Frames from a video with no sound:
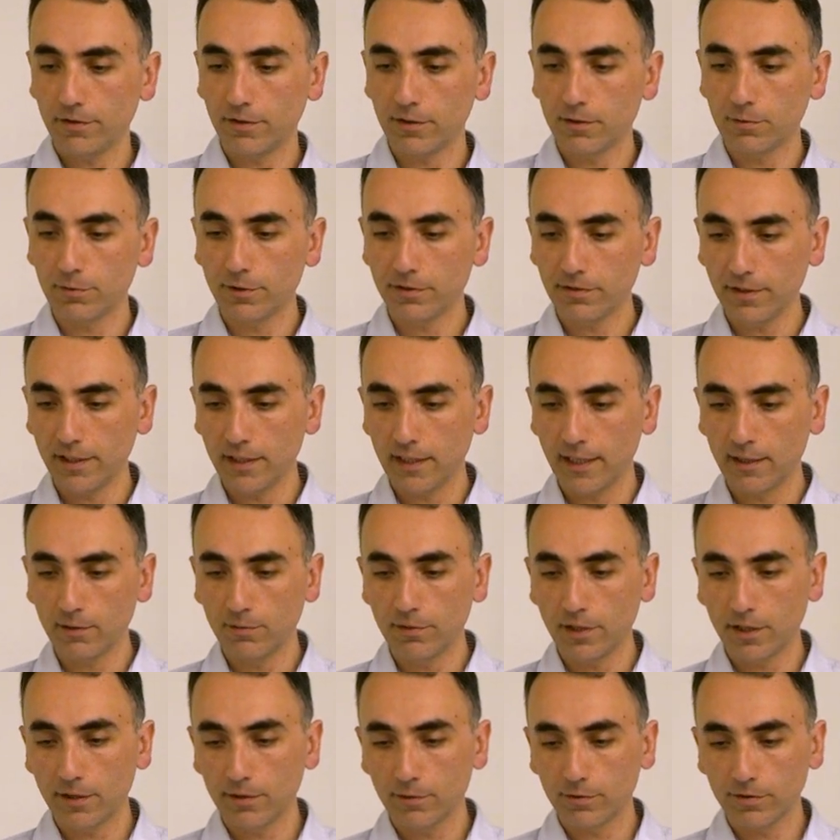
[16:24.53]
Here we say
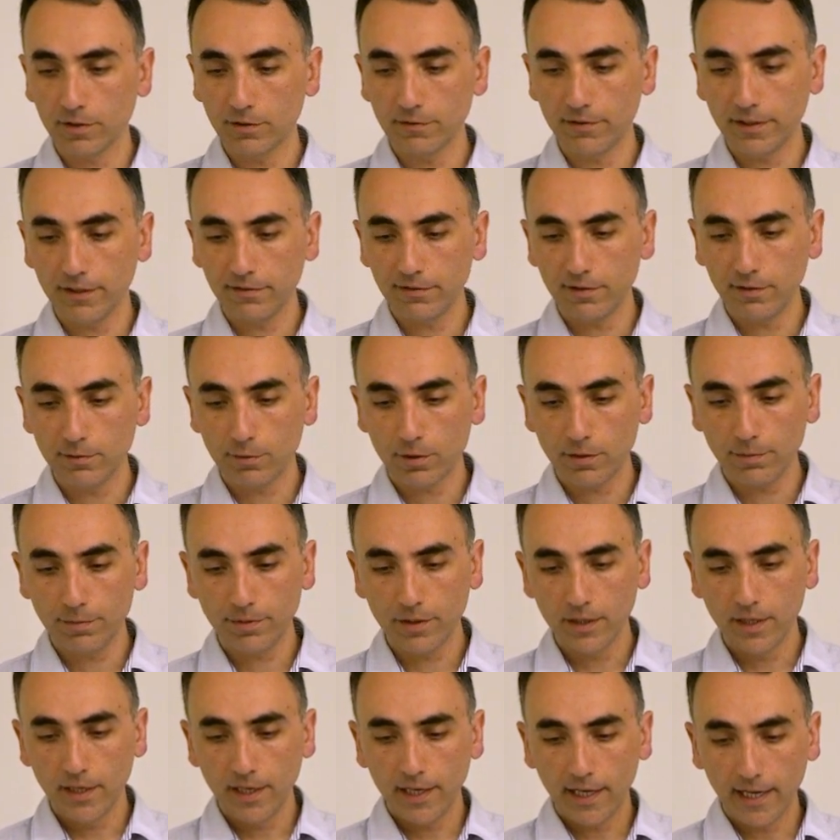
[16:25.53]
we are using West
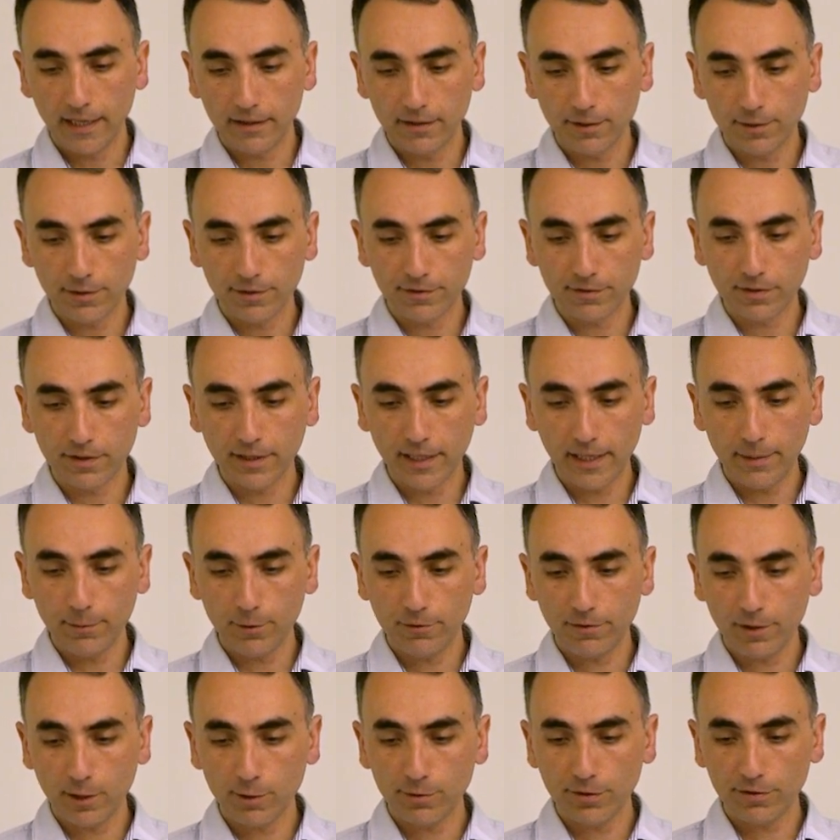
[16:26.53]
Europe, and here is the name
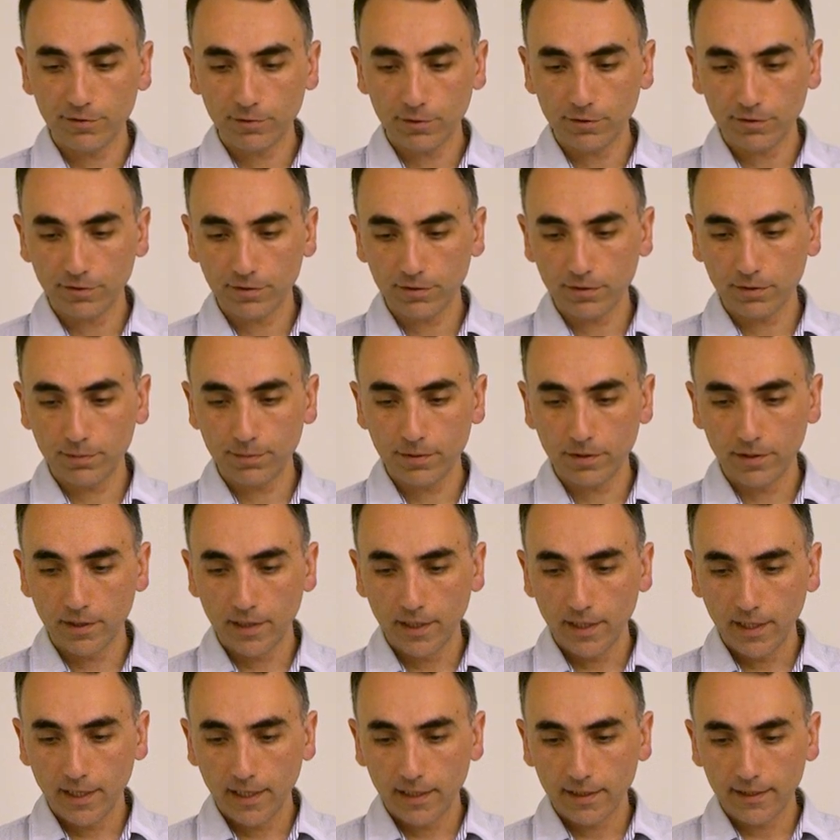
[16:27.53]
of our resource group.
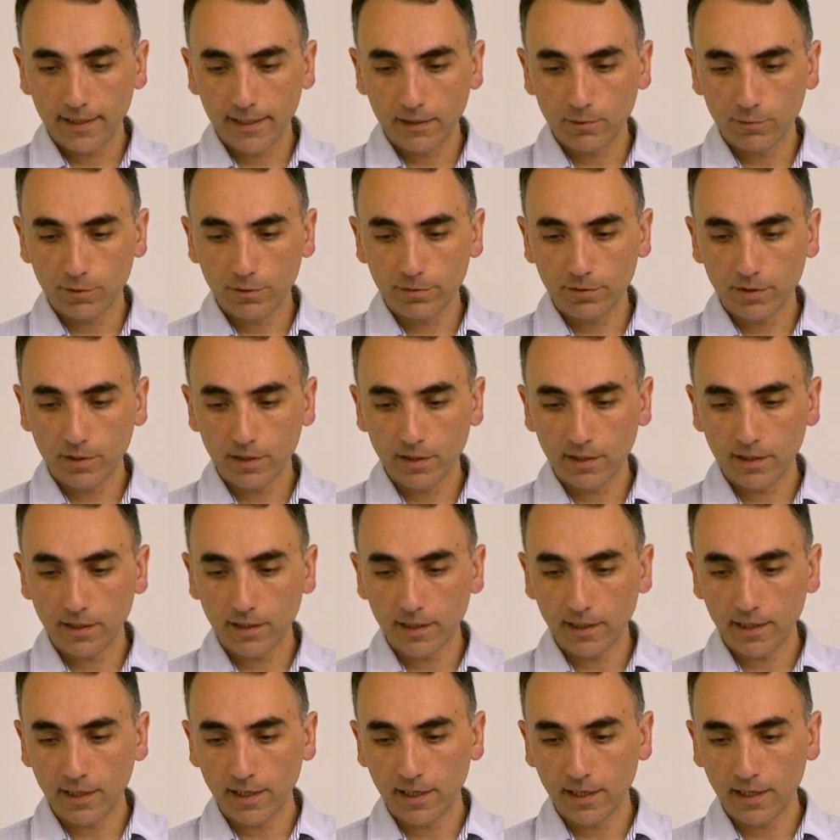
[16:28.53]
Then we will